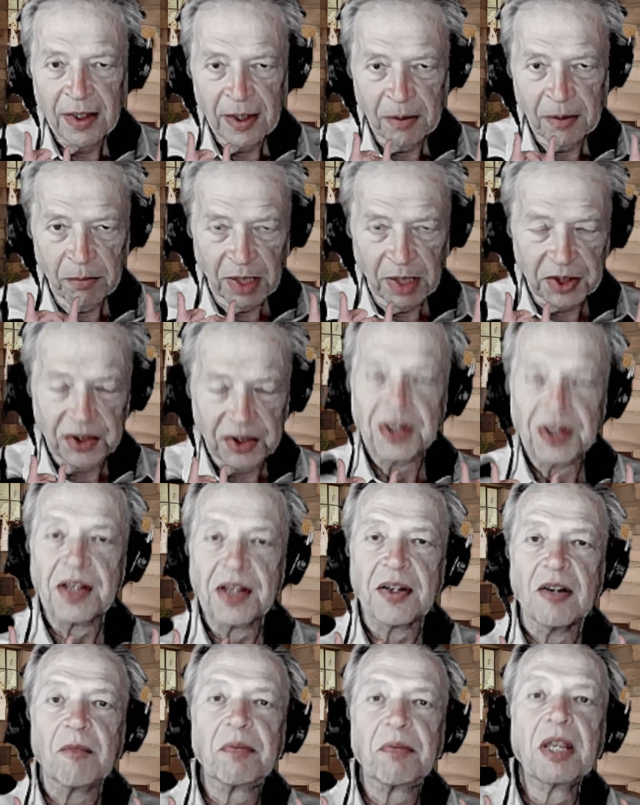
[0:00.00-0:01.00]
But
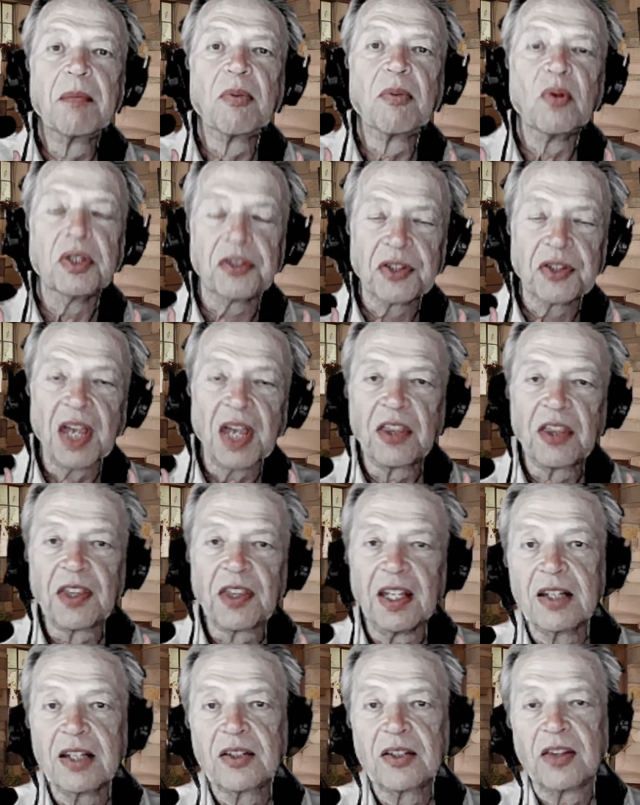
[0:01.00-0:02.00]
still, people would say
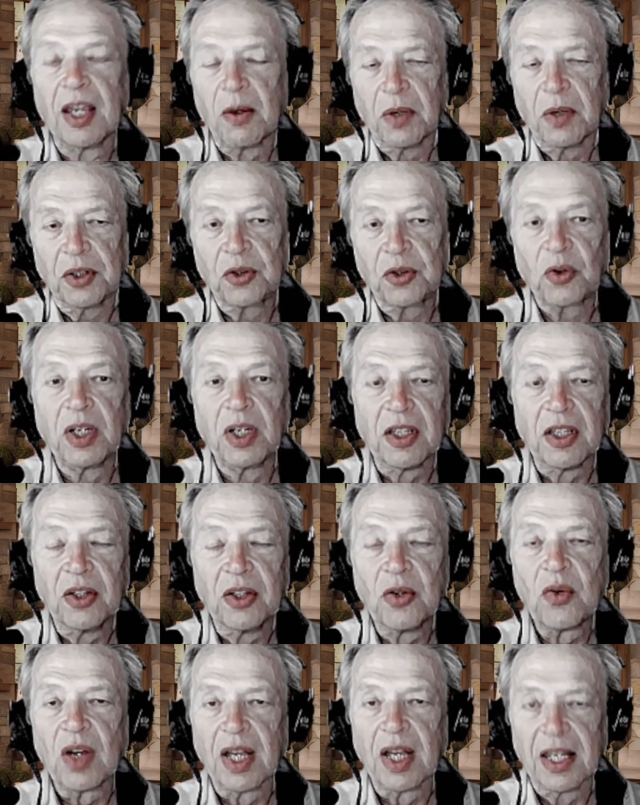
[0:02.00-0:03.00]
things, they would treat
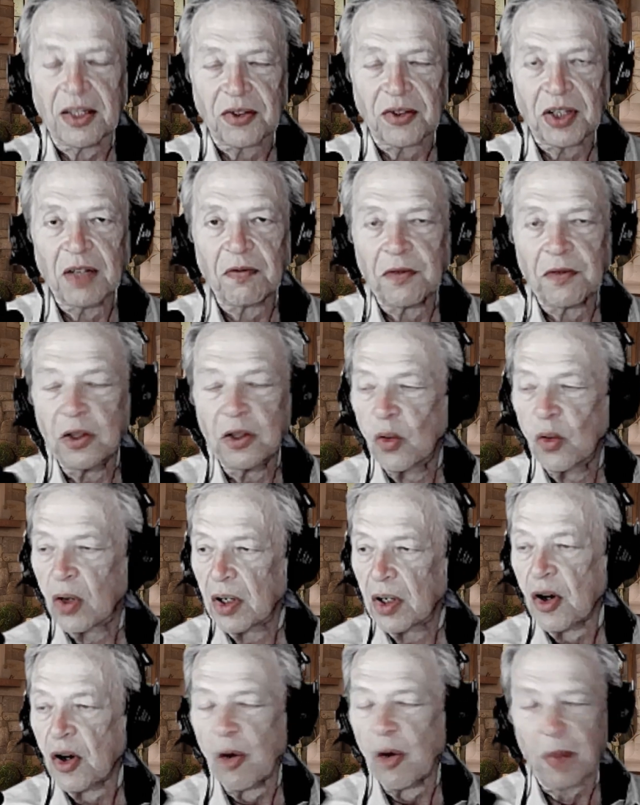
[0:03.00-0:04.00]
you as if you
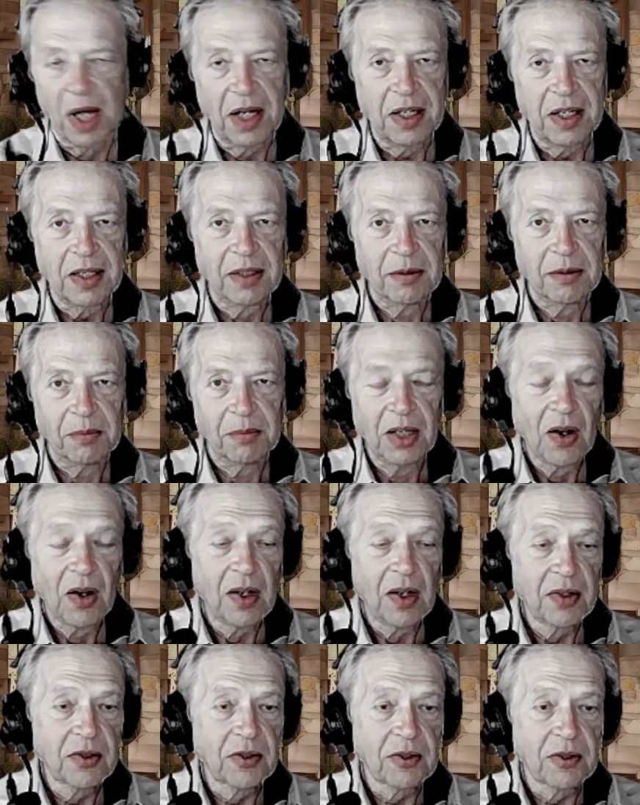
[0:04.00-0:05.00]
were nobody
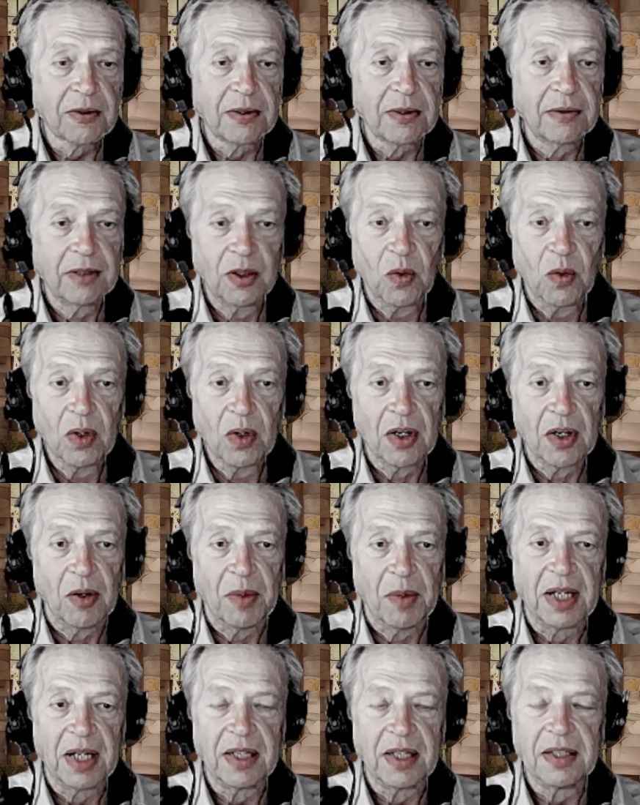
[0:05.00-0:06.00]
because you were
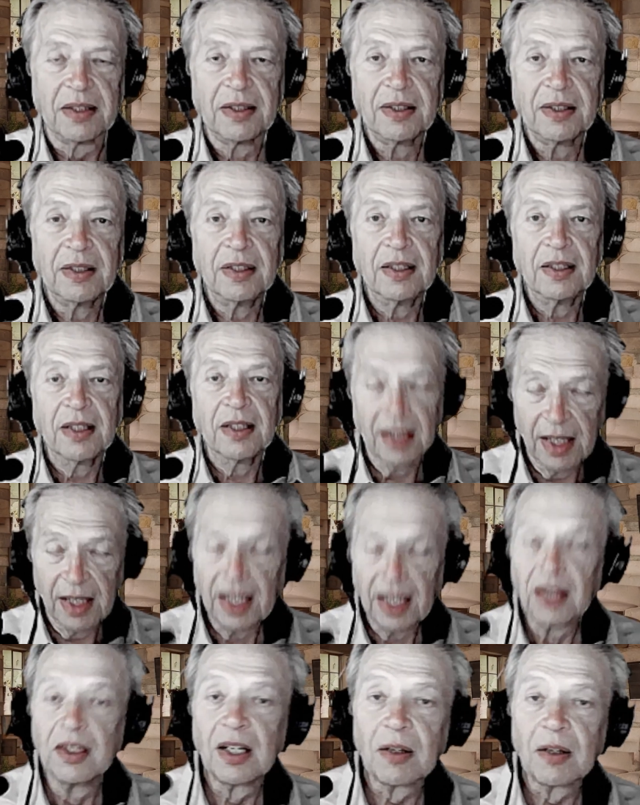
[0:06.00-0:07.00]
nobody
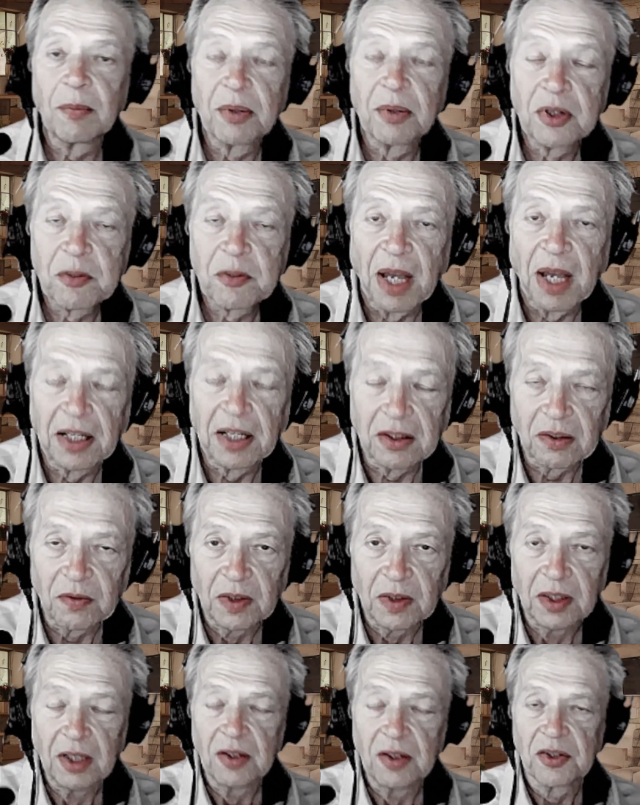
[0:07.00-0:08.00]
in their perspective,
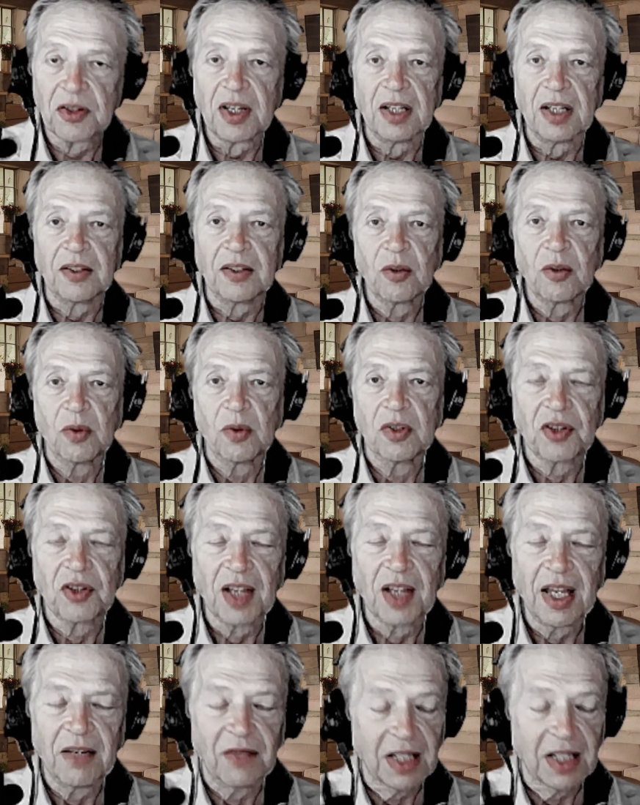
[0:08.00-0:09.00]
in their sense. You were just
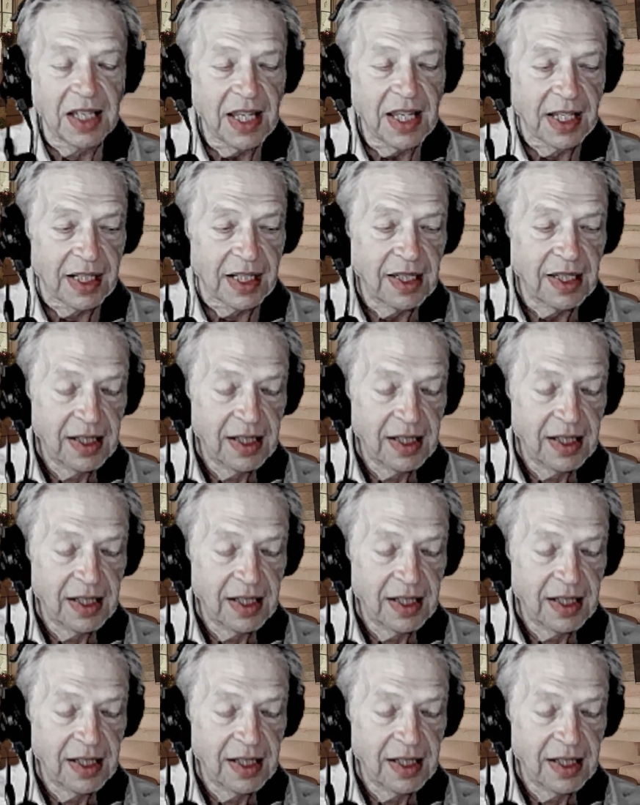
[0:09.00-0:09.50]
kind of, again,